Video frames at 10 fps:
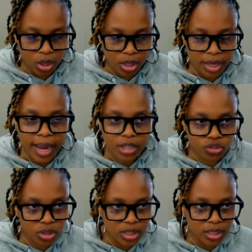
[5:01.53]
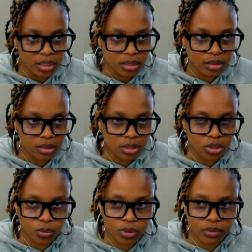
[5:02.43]
naturally
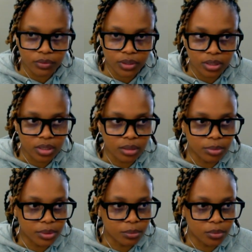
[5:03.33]
you would feel a bit